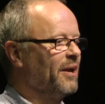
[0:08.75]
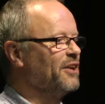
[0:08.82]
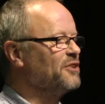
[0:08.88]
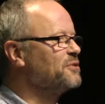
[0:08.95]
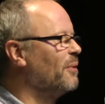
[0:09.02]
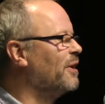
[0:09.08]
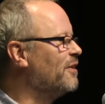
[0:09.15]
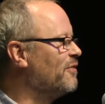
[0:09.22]

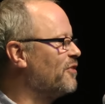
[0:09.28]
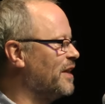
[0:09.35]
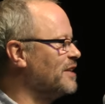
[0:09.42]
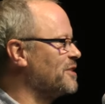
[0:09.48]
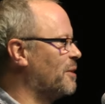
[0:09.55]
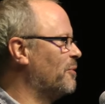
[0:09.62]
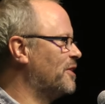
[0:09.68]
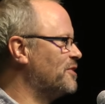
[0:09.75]
Because one of the
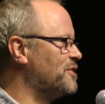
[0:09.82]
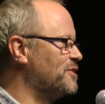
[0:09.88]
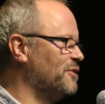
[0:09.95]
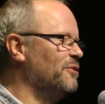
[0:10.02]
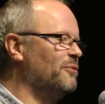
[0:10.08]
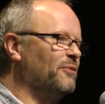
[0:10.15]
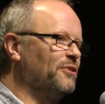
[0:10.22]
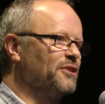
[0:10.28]
things I wanted to
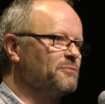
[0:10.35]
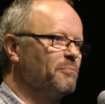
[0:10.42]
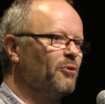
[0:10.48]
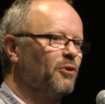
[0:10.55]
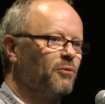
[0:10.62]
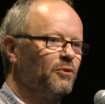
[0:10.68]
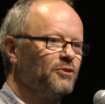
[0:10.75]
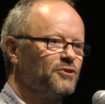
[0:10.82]
do with this
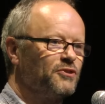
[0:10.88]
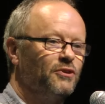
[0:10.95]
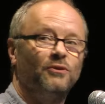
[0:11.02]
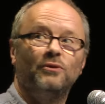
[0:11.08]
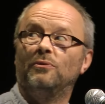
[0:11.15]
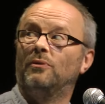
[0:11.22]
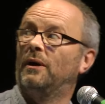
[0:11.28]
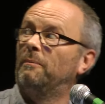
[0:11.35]
book was
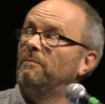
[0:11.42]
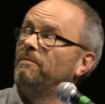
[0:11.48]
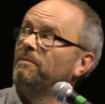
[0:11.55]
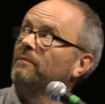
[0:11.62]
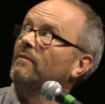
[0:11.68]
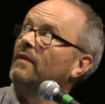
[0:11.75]
to